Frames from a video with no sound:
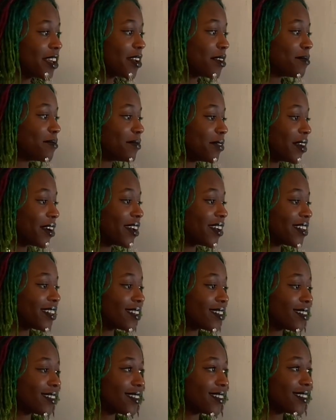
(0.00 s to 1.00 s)
But,
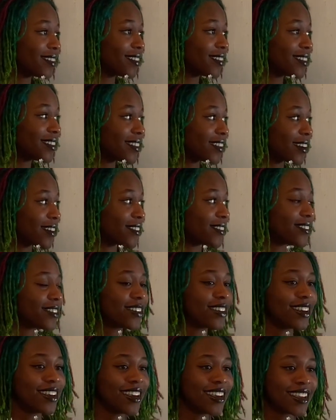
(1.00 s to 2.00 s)
you know,
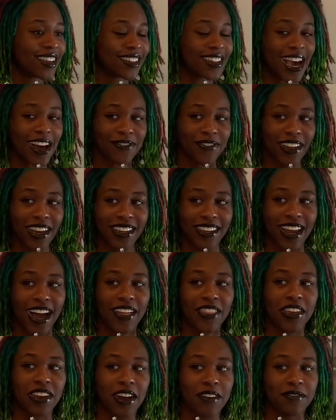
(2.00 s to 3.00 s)
I feel like
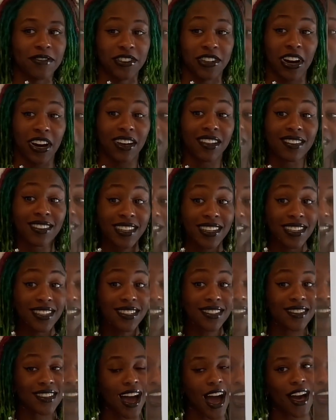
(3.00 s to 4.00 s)
now that I've done
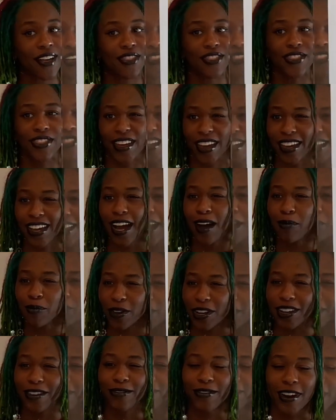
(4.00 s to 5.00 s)
this, I think I'm
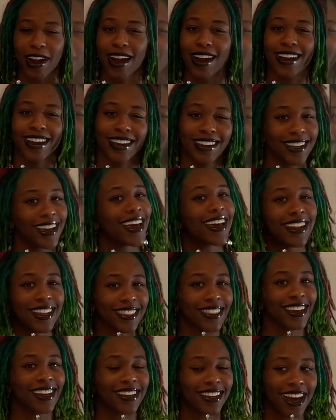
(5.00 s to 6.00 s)
ready for
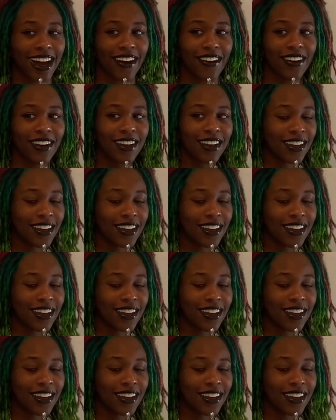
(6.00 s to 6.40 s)
anything now.